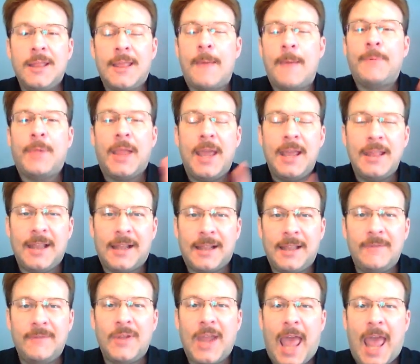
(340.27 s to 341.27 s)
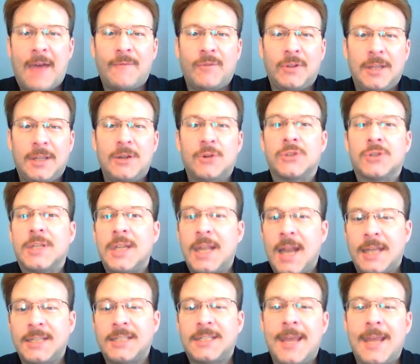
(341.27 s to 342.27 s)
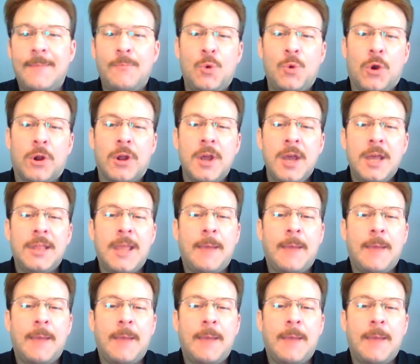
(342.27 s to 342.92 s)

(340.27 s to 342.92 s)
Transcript: They played the Cleveland Cavaliers. Need I say more?